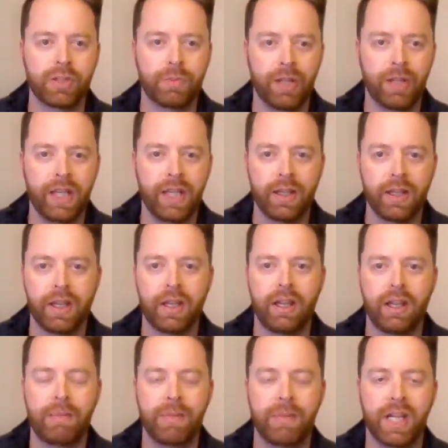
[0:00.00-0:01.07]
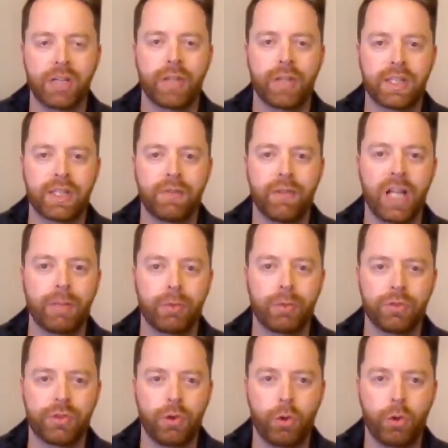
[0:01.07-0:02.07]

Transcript: to play and make sure that's available to